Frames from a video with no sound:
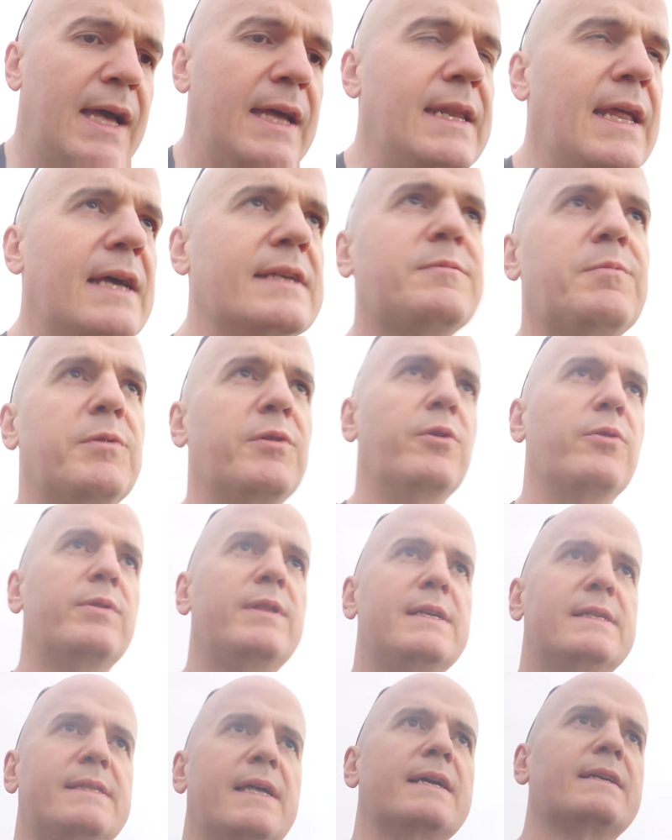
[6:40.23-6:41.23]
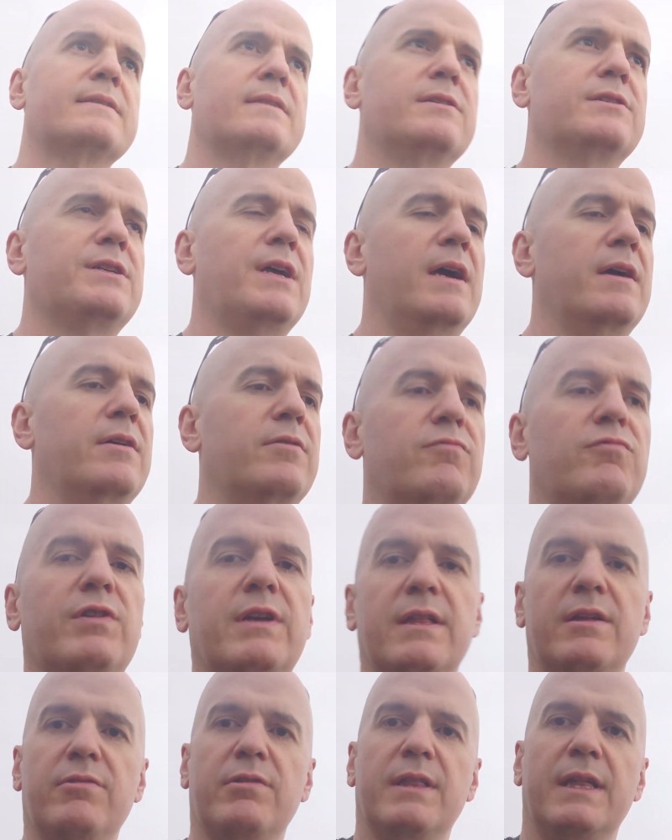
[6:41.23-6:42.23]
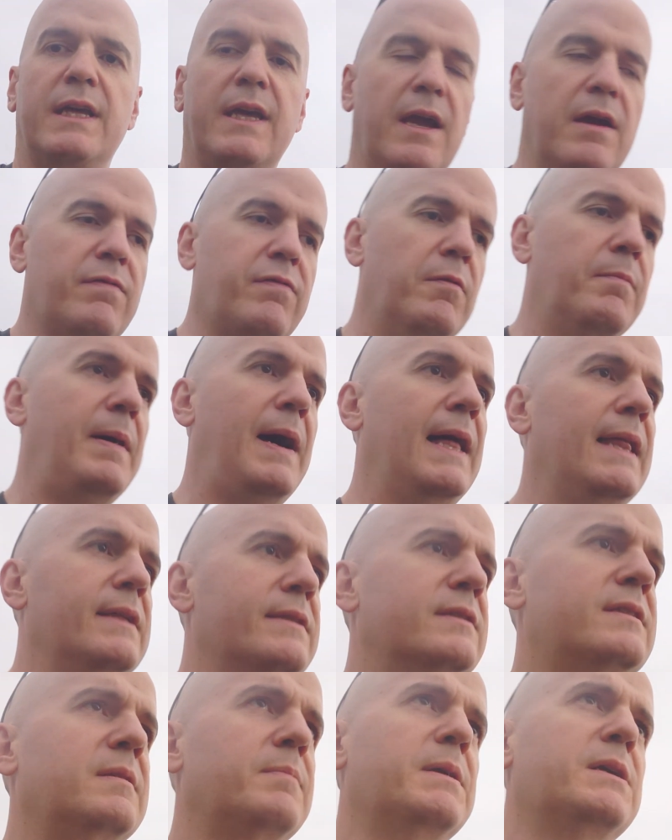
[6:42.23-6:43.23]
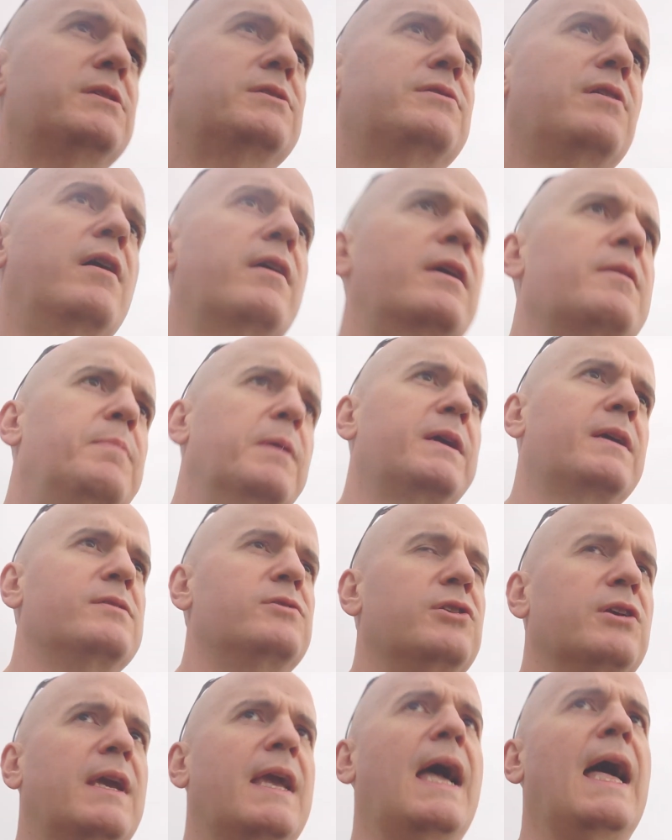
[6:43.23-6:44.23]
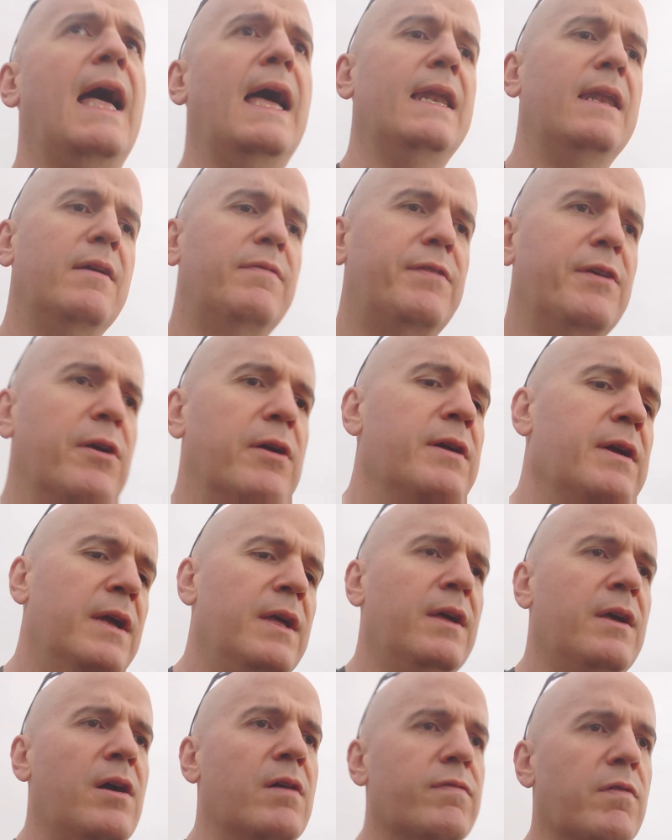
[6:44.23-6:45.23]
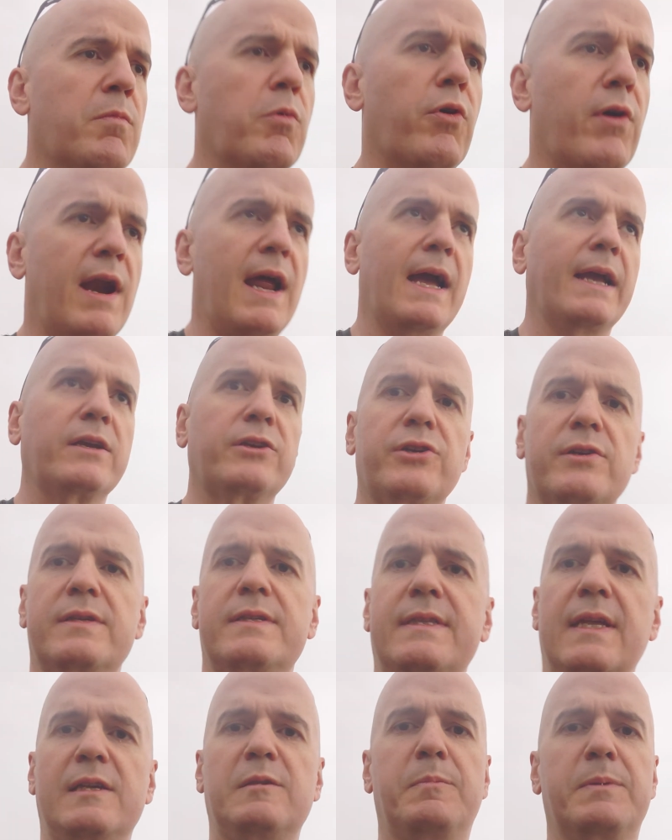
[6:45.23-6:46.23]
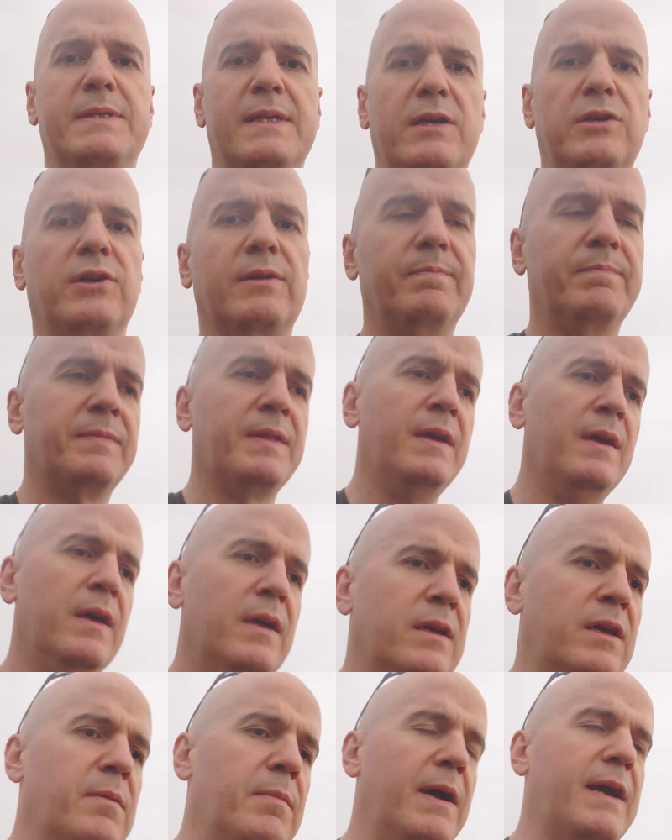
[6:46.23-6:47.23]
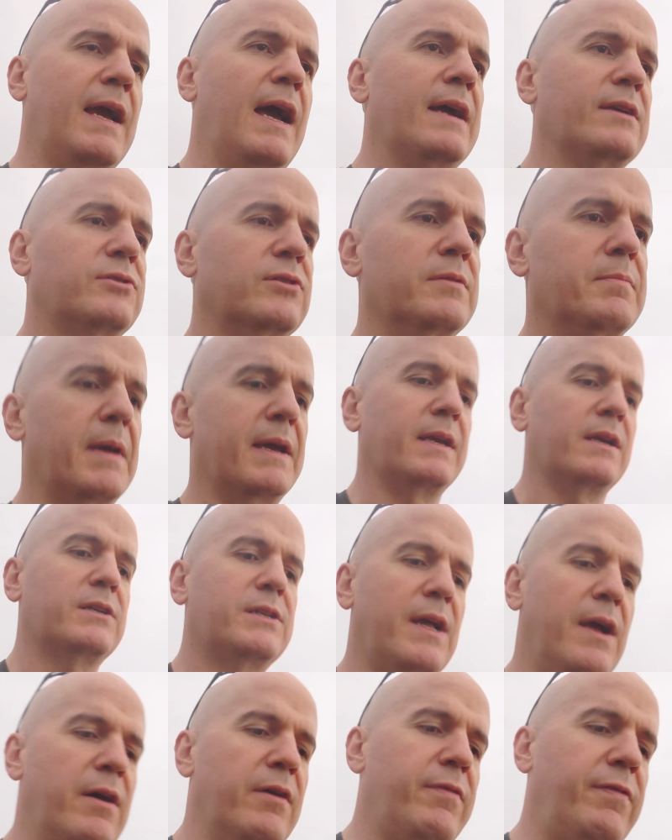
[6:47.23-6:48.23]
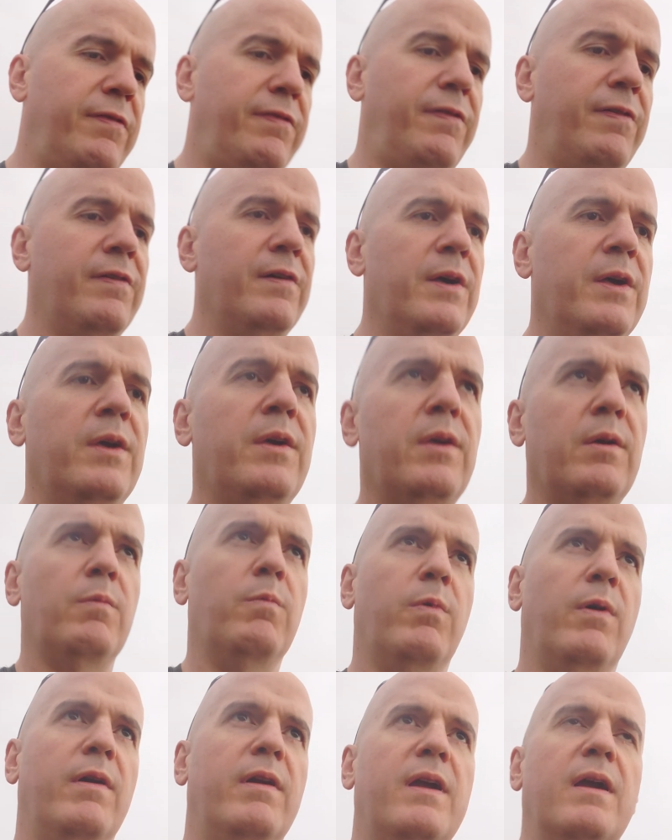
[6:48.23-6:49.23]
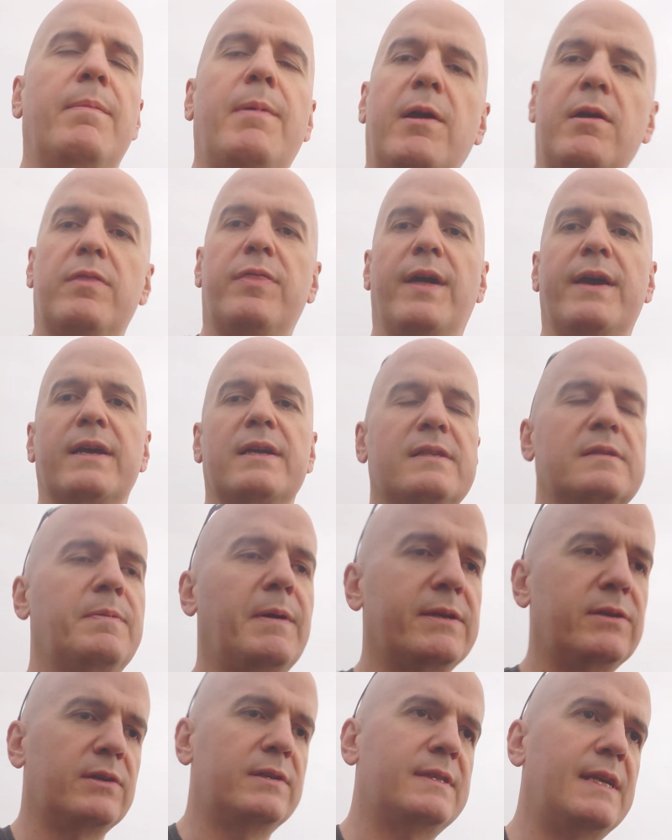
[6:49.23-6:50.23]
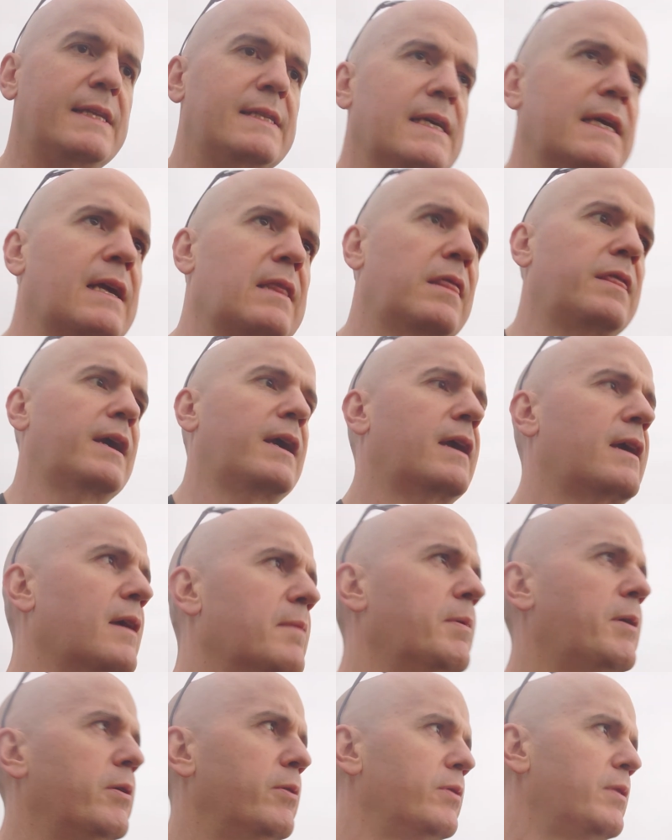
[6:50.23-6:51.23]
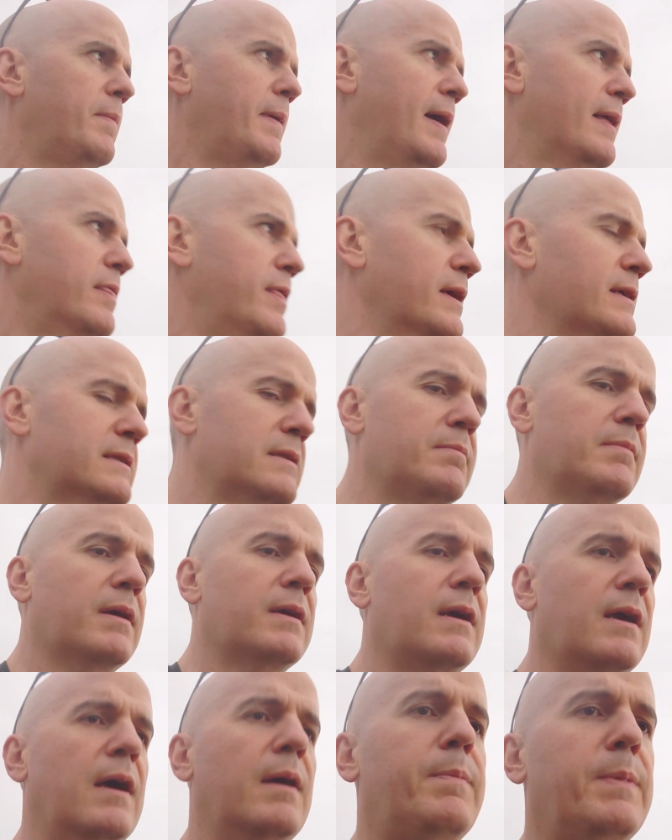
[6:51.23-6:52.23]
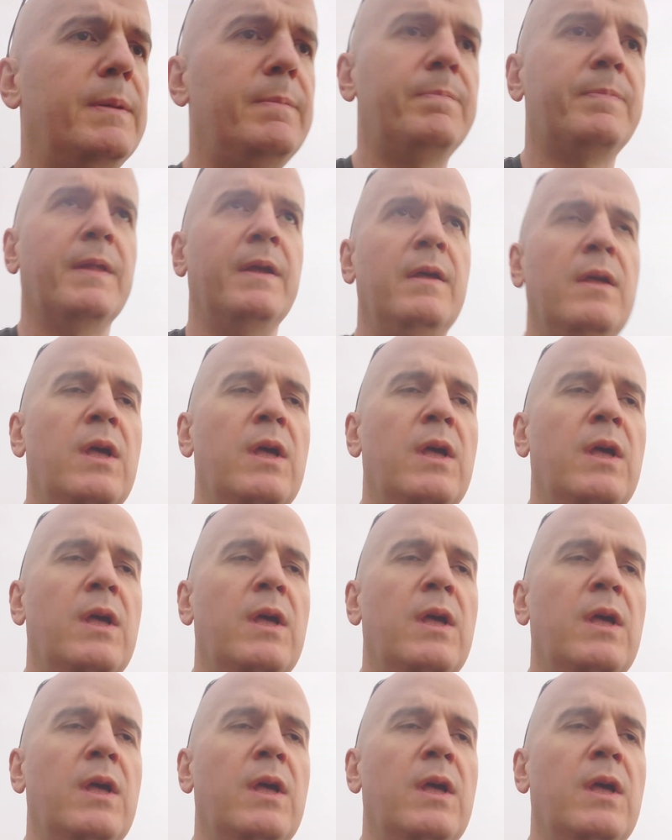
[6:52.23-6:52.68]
And as with all these things, there's a really, really careful balance to be struck, because you can, if you're of a more anxious disposition, you might actually make yourself worry about things by just sitting and thinking about all the bad things that might happen.